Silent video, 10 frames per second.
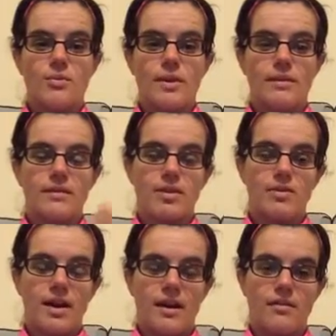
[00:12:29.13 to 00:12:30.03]
But
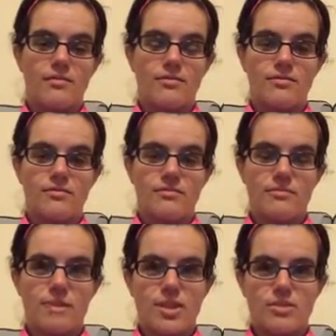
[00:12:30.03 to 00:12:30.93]
you'd have
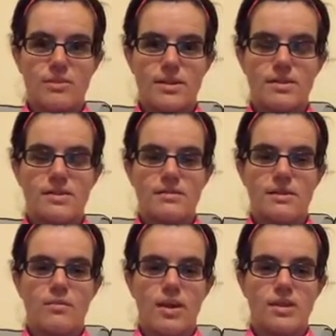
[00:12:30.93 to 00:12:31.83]
measurements
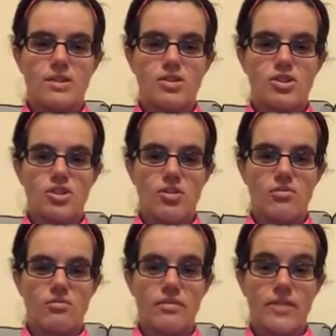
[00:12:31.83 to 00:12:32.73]
and ways to
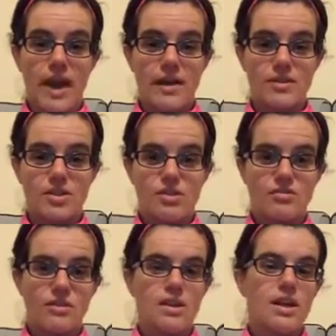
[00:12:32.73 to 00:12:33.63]
show that too.
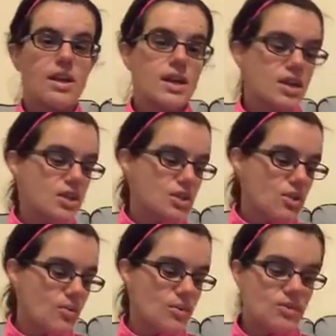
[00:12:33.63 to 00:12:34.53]

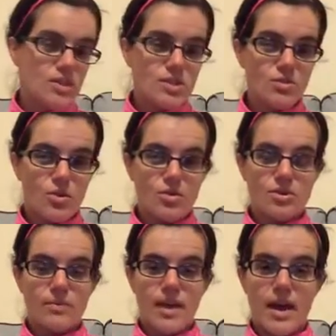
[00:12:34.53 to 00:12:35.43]
So with this goal,
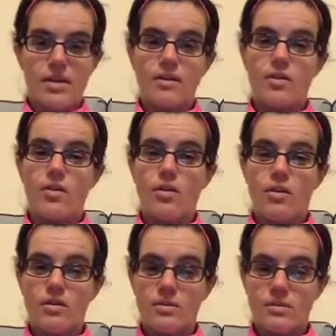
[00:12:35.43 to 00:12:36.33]
we had our
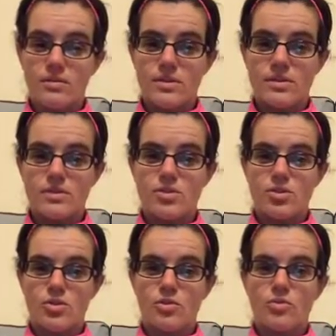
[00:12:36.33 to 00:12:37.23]
goal was
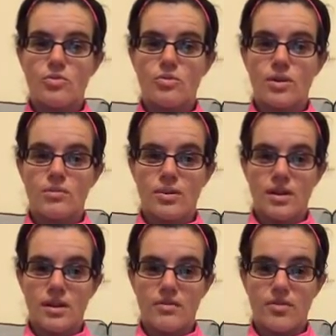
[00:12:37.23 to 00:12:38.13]
to
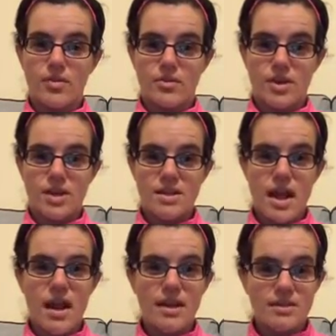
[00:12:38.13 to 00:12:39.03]
complete it in 30
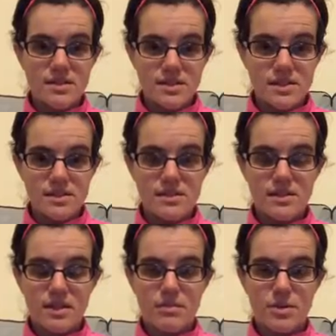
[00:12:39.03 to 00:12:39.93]
days,
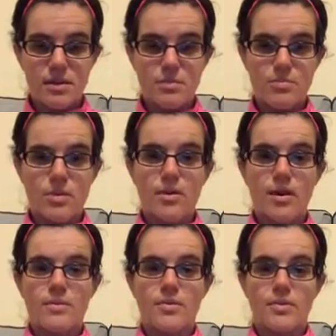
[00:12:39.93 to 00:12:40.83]
to complete the
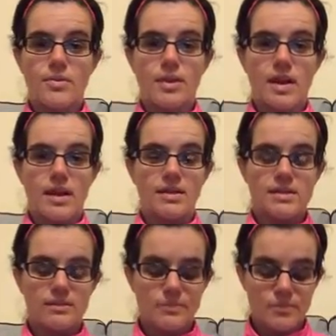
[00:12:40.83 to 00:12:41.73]
program in 30 days.